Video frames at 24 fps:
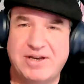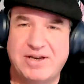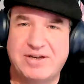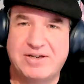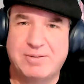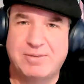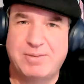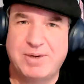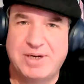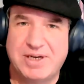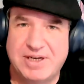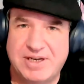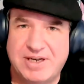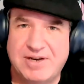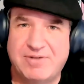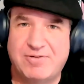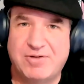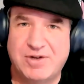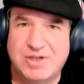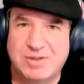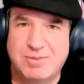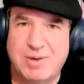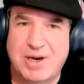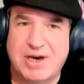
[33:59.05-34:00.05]
to be the
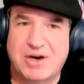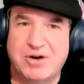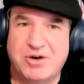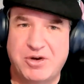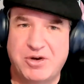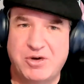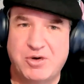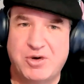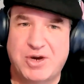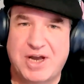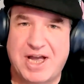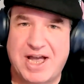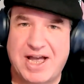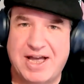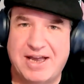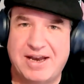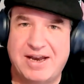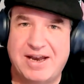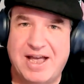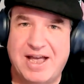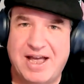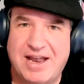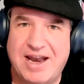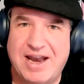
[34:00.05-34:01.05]
difference maker you
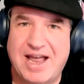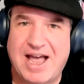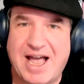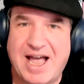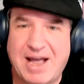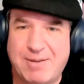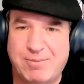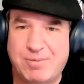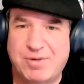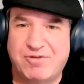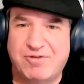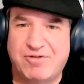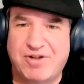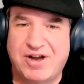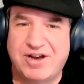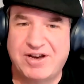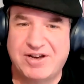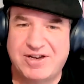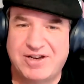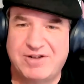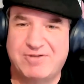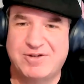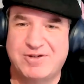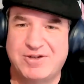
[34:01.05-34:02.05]
can and amplify the
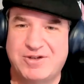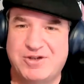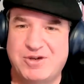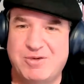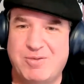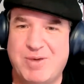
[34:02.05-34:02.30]
difference you